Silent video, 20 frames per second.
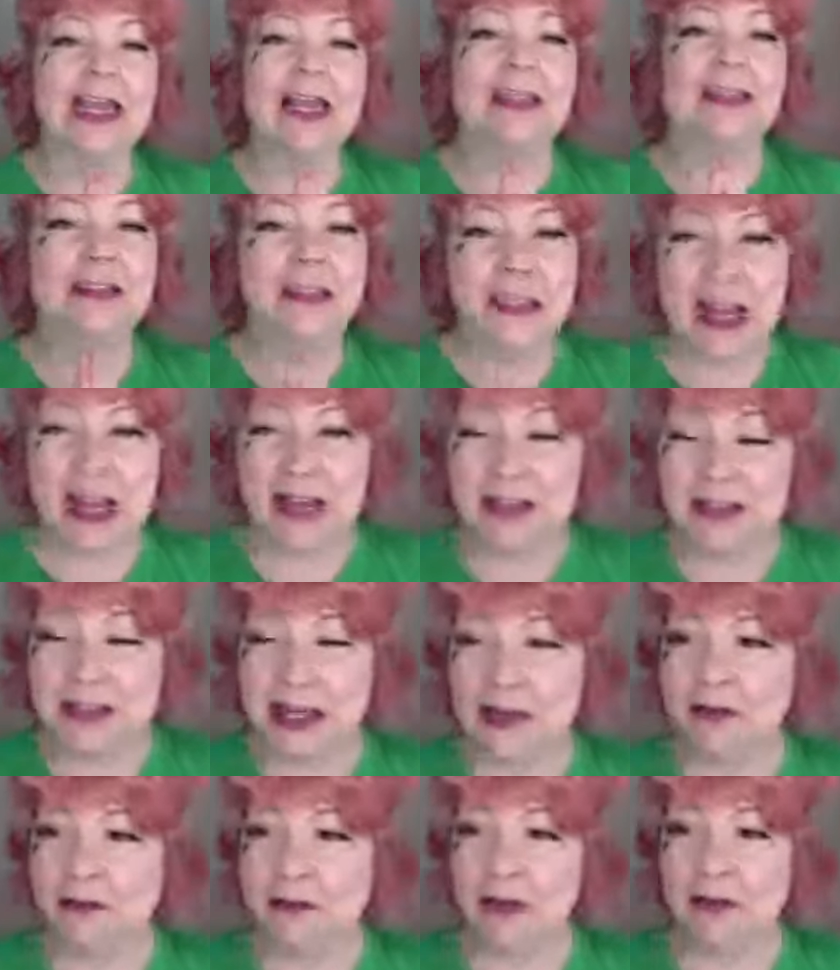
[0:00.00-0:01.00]
Stay
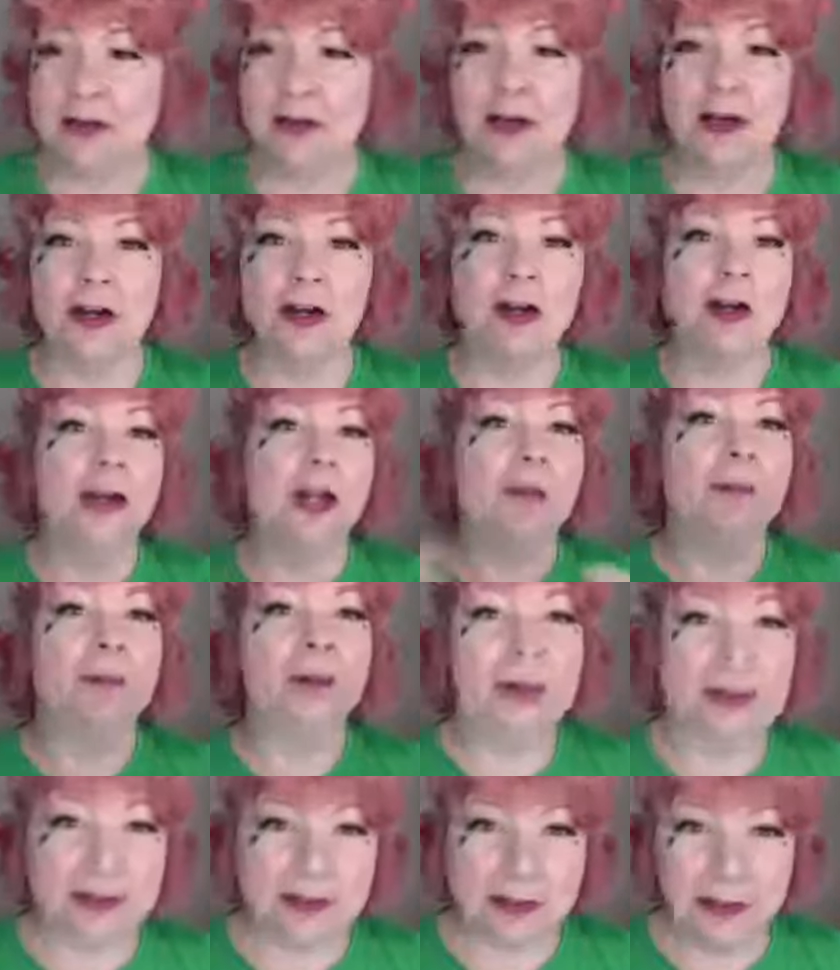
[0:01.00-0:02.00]
safe out there.
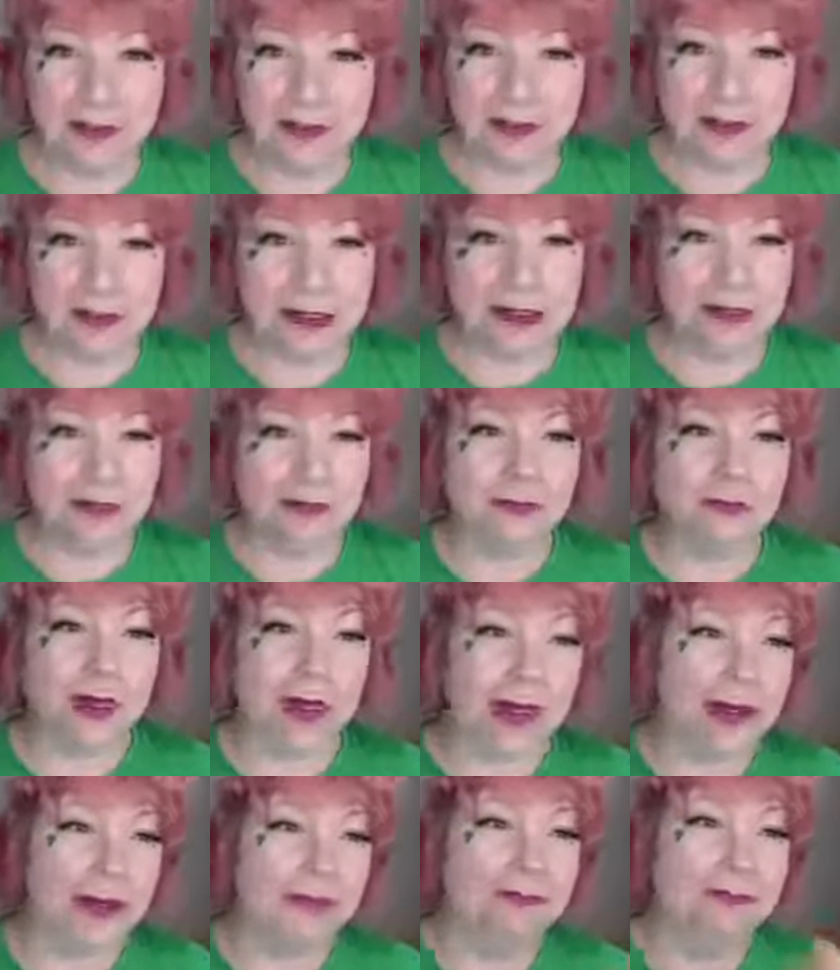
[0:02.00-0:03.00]
Please don't drink and
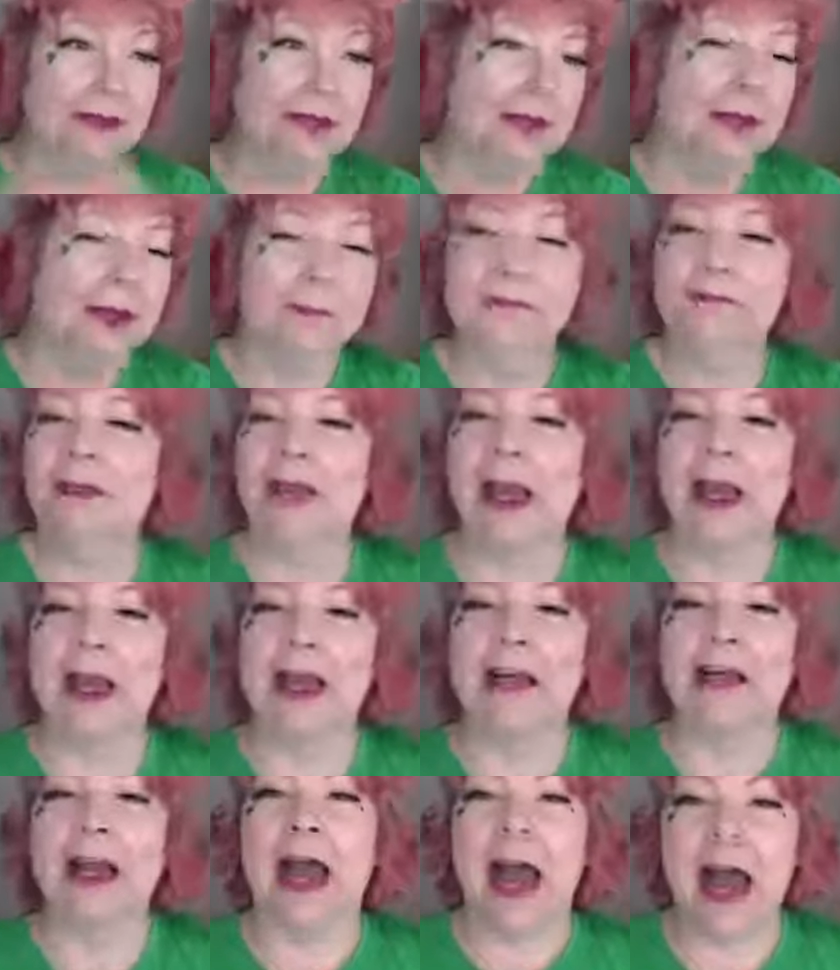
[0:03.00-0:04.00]
drive.
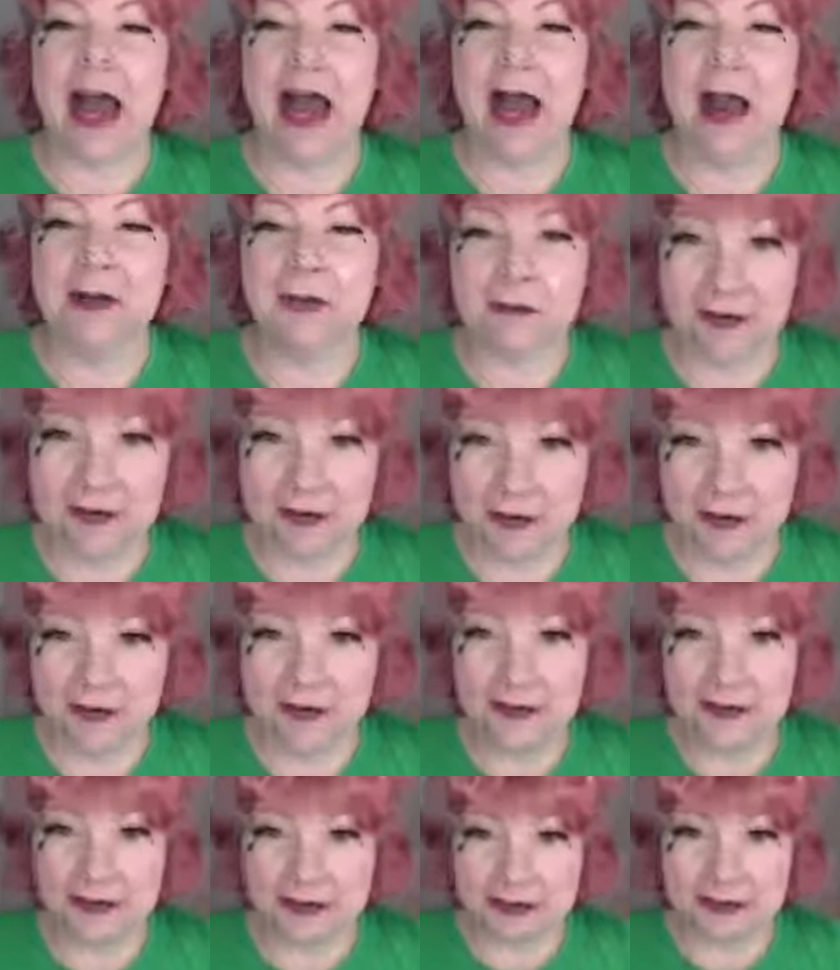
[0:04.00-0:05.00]
And I
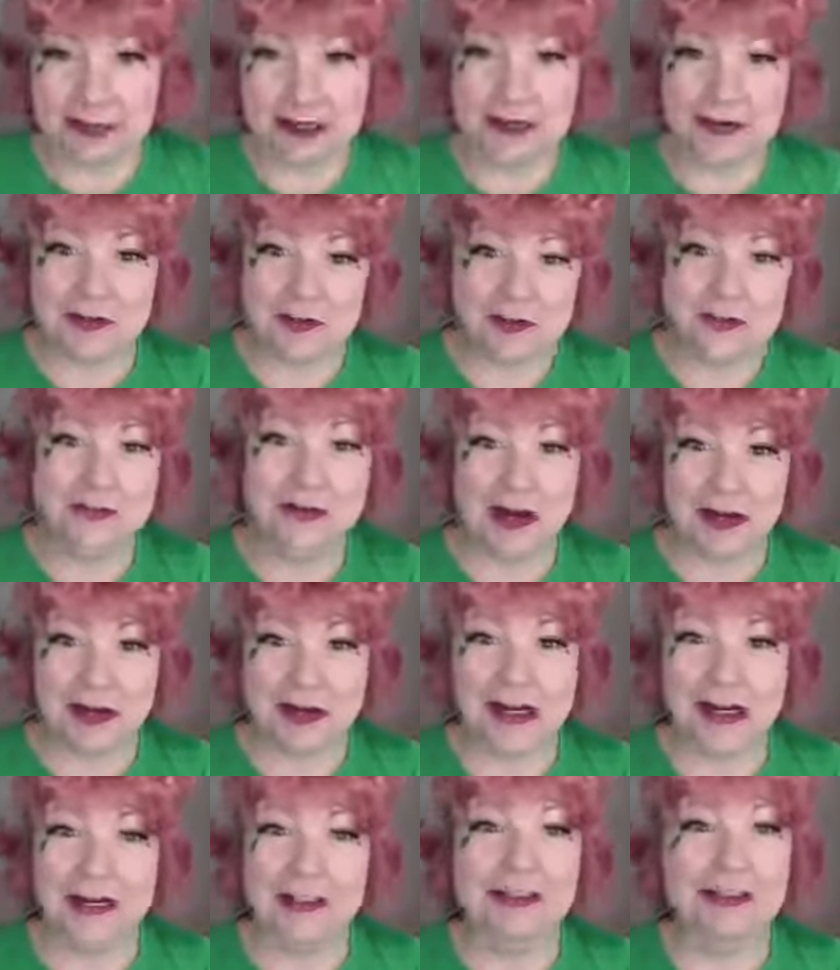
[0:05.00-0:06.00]
will see you
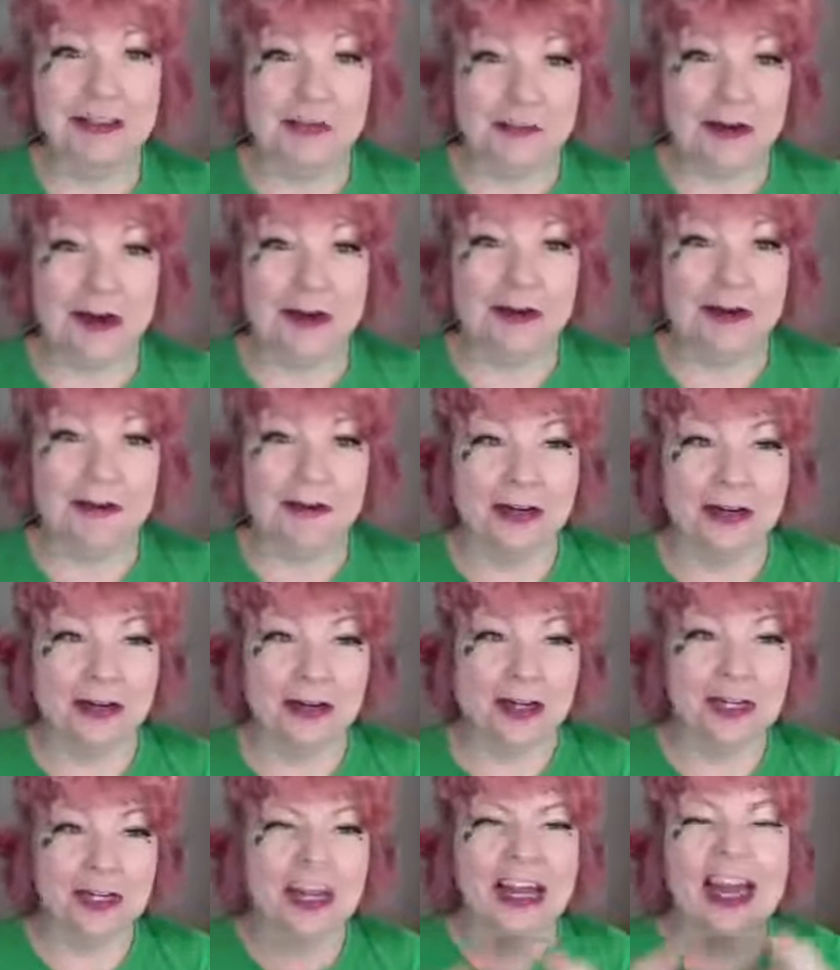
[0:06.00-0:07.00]
again tomorrow.
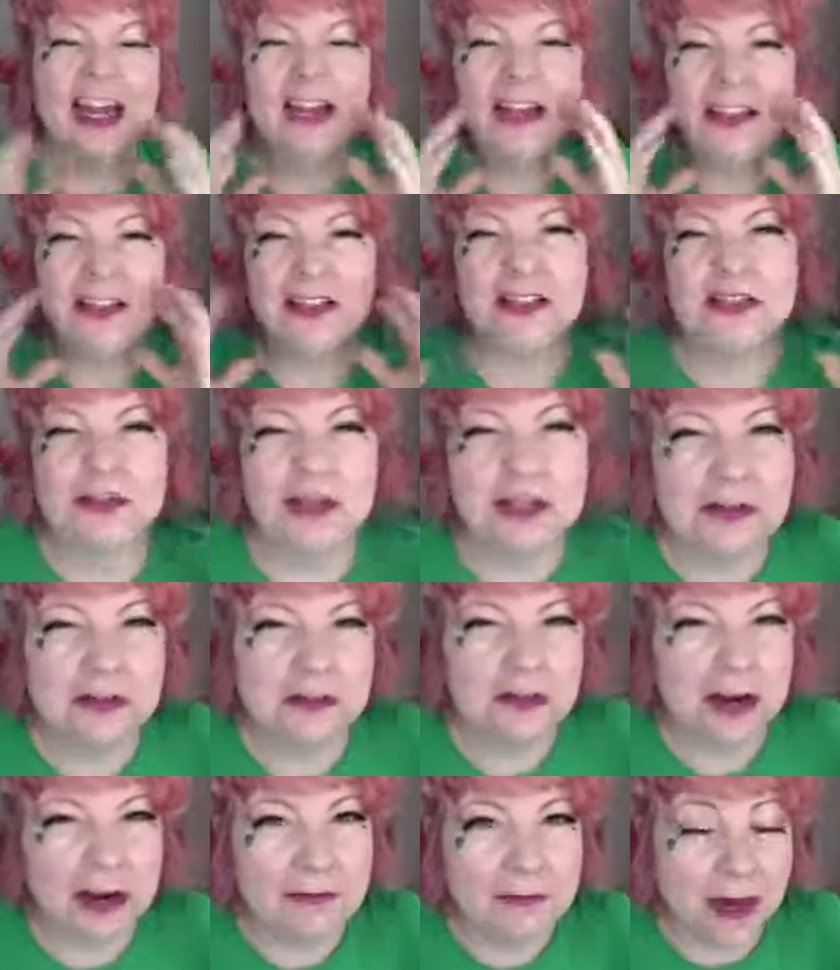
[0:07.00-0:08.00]
And the drink and
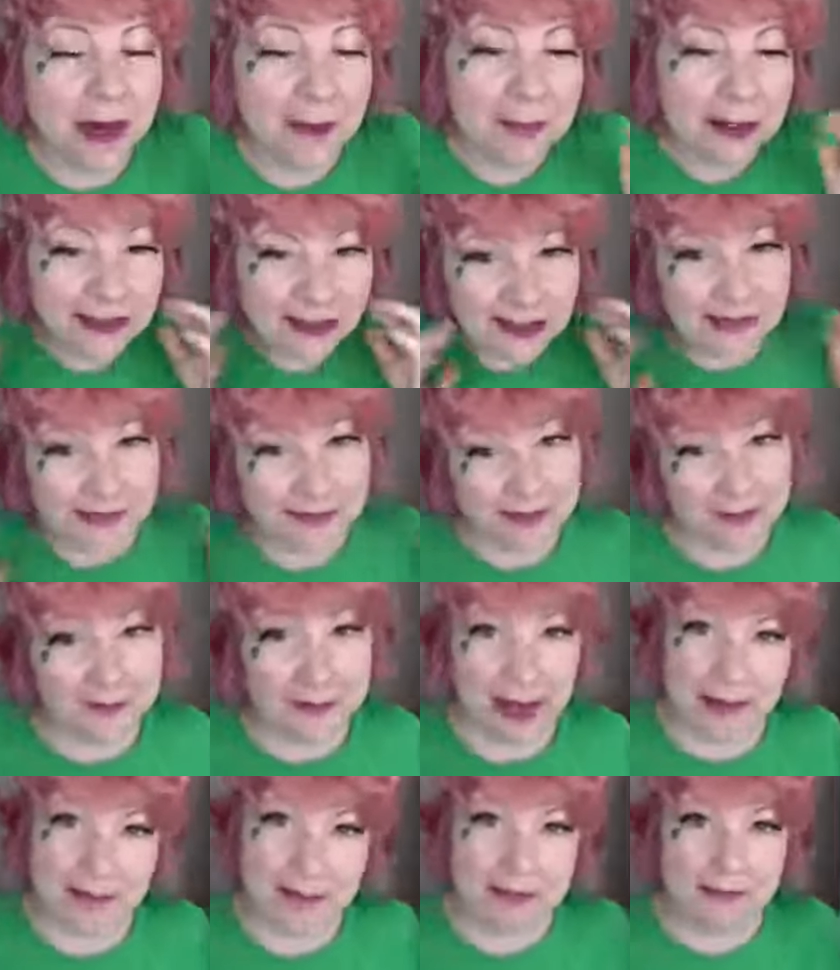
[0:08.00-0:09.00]
drive comment, that's the
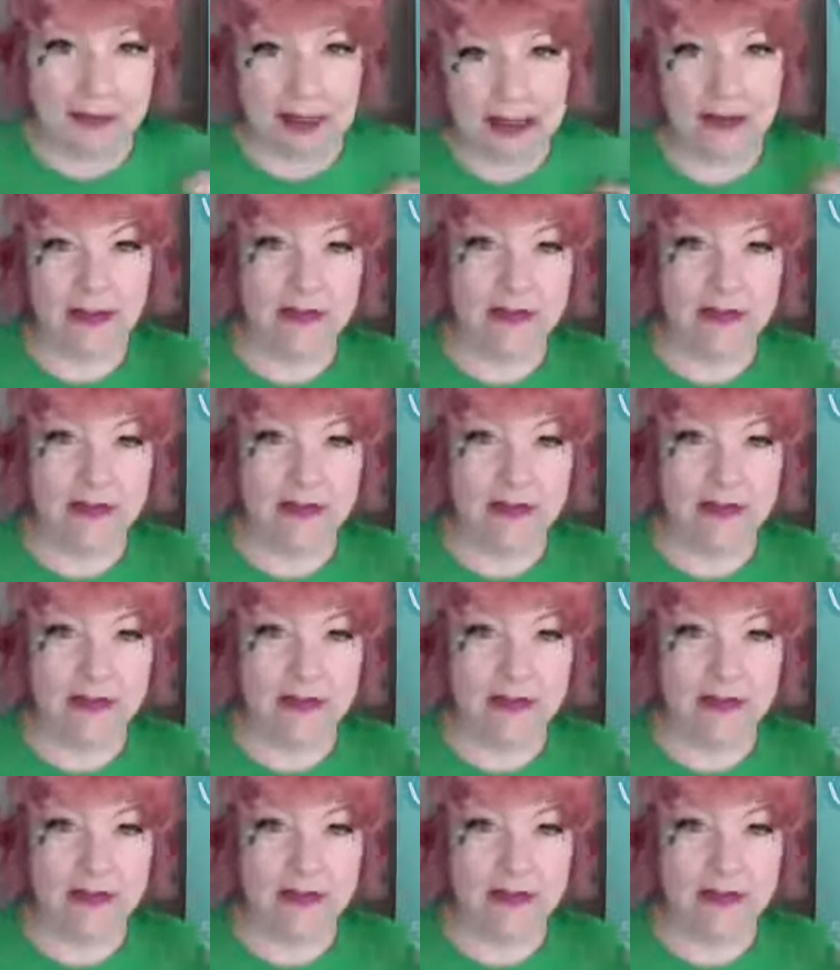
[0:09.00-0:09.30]
mom in me.